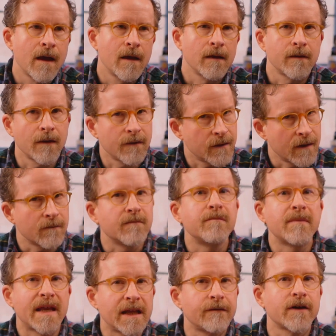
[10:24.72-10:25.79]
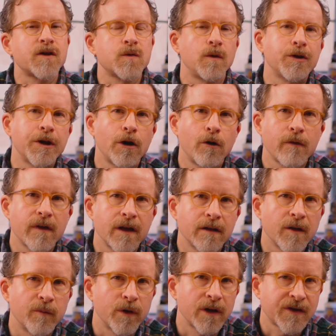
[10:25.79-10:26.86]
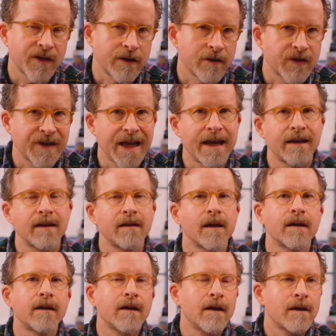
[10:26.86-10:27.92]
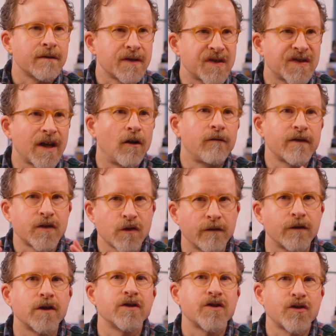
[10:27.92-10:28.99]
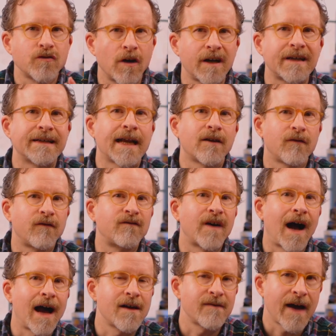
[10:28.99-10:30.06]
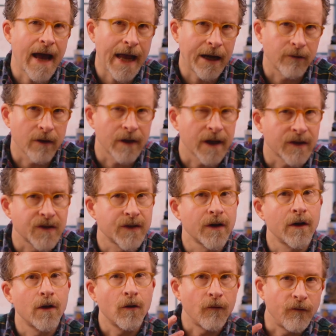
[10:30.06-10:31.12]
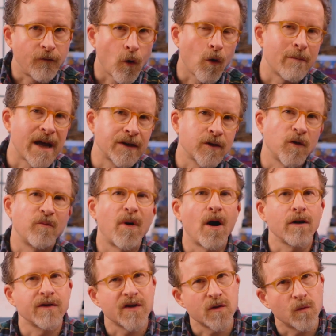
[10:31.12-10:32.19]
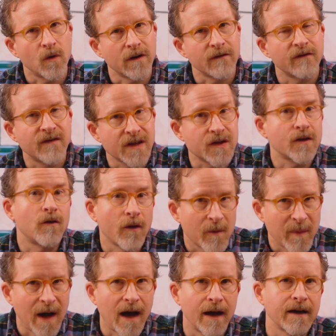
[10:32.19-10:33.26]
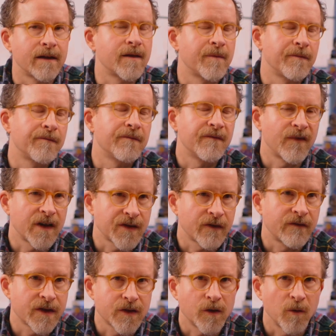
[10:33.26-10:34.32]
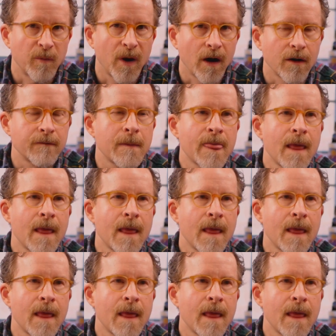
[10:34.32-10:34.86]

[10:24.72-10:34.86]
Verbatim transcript: the, the, many of us will know that in the Buddhist understanding, the, the self is sort of constructed out of five aggregates four mental parts and one physical, the body, the physical part.